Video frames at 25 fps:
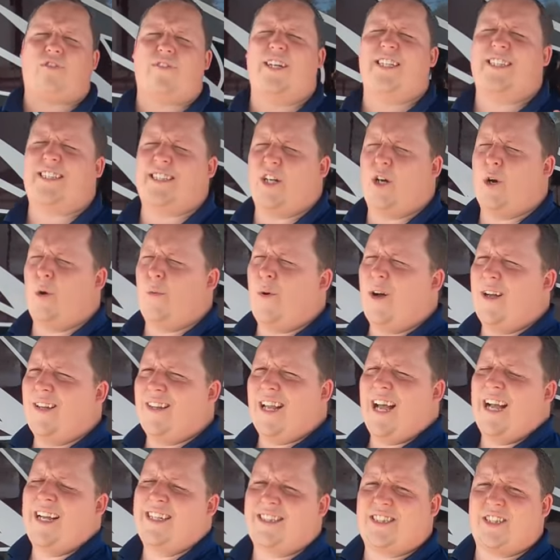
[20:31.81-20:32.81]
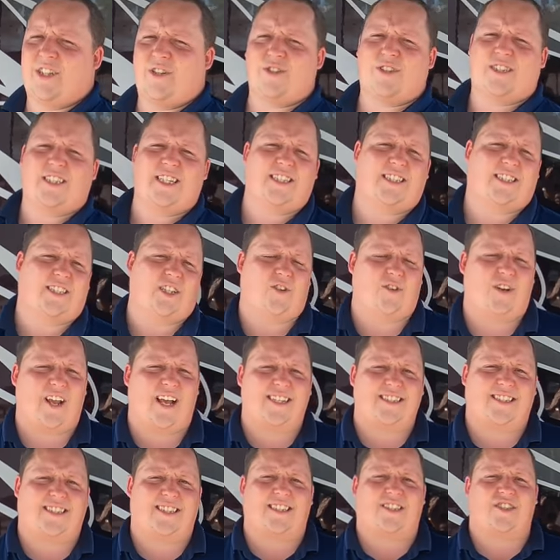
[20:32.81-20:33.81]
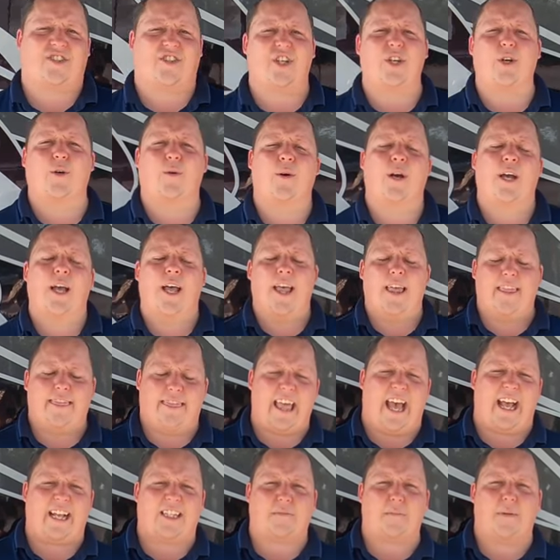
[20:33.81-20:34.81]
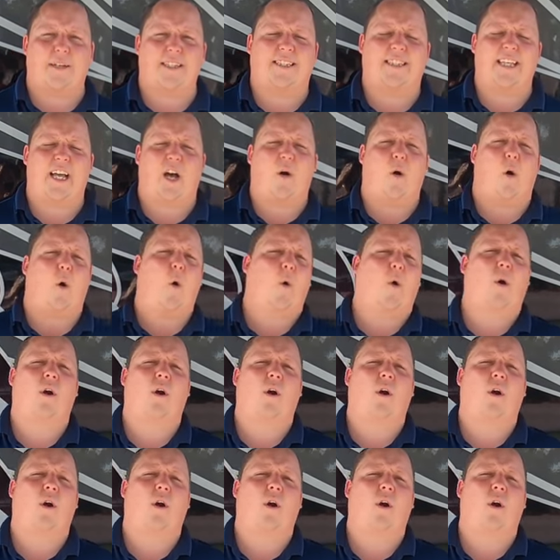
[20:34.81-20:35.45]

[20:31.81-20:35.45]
301 906 0962. That's my cell